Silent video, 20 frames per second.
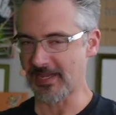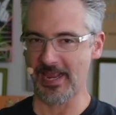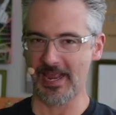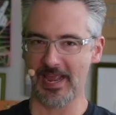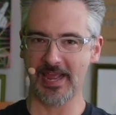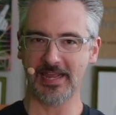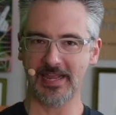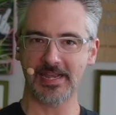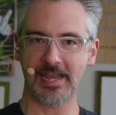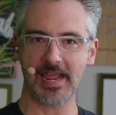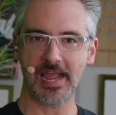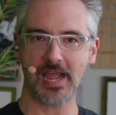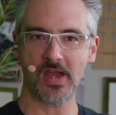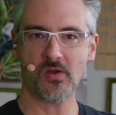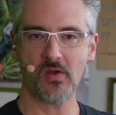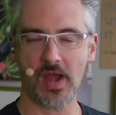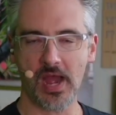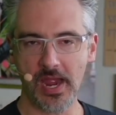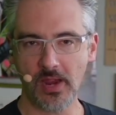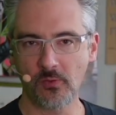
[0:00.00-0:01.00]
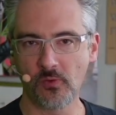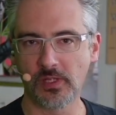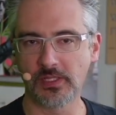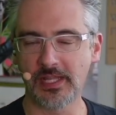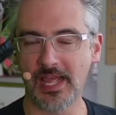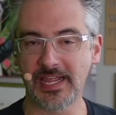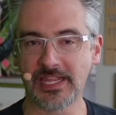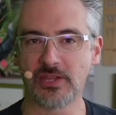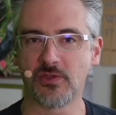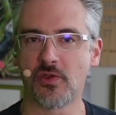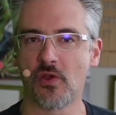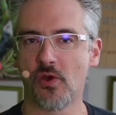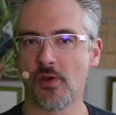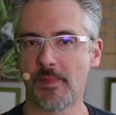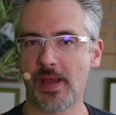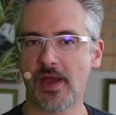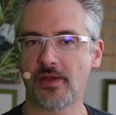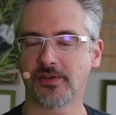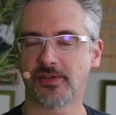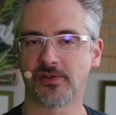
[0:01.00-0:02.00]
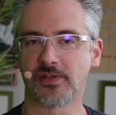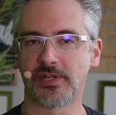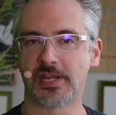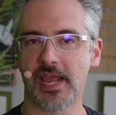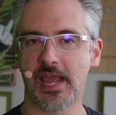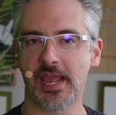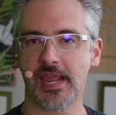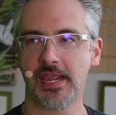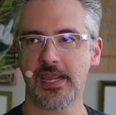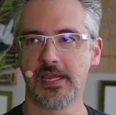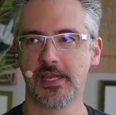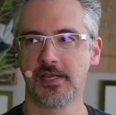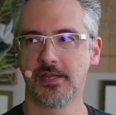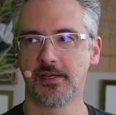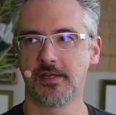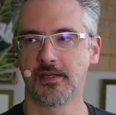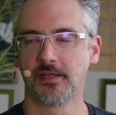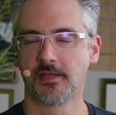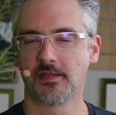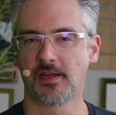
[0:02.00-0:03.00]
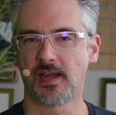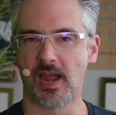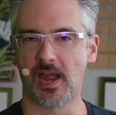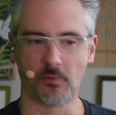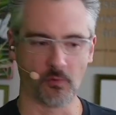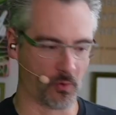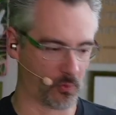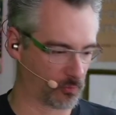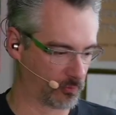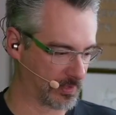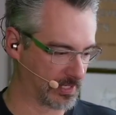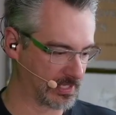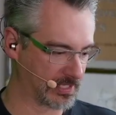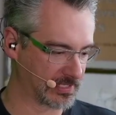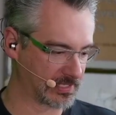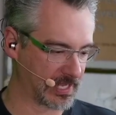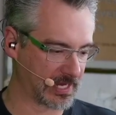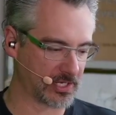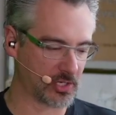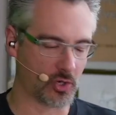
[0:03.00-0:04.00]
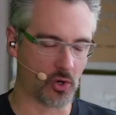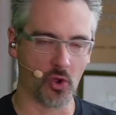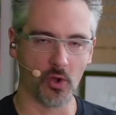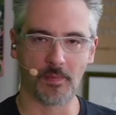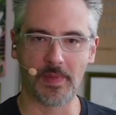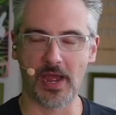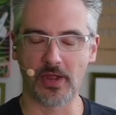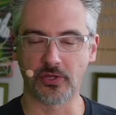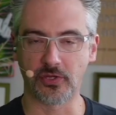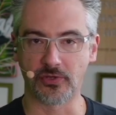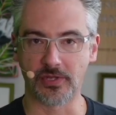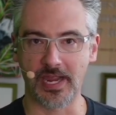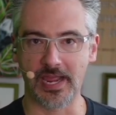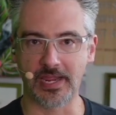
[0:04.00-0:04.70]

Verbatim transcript: And now I will let you go about your day. I won't really let you go about your day.